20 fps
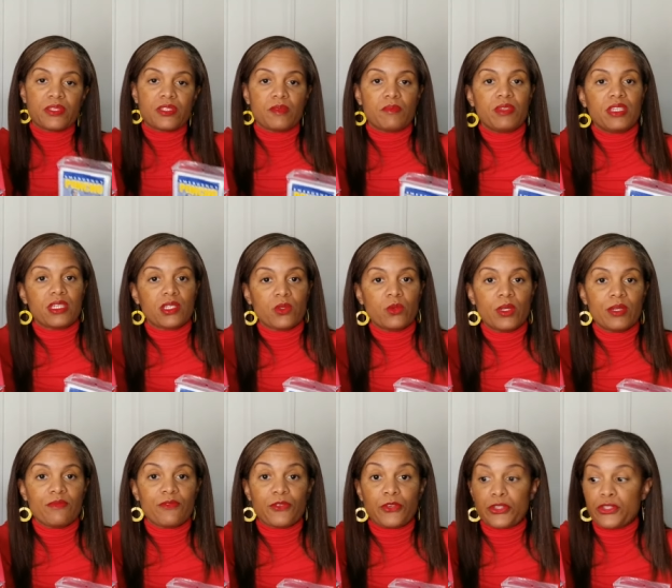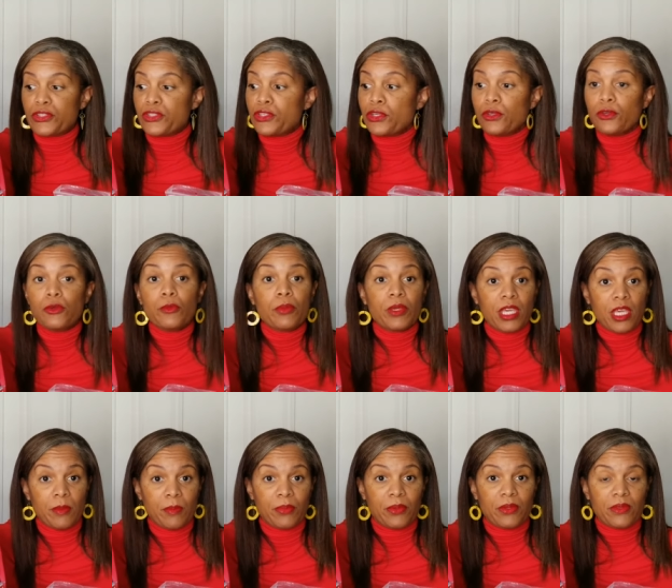to be equipped for two
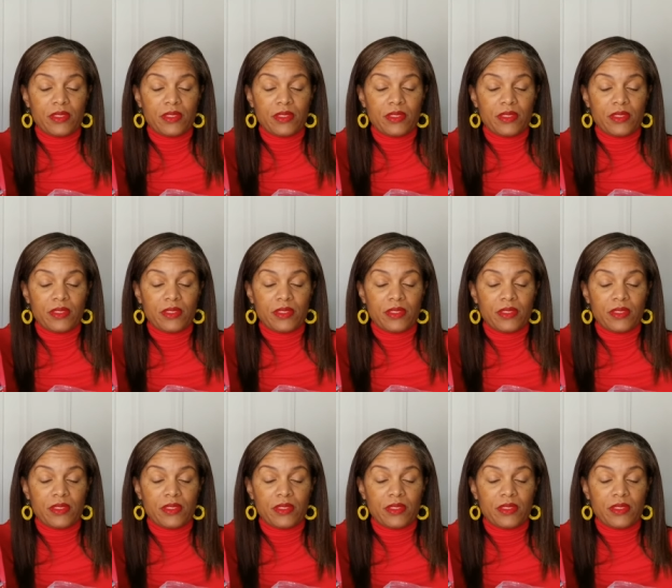people.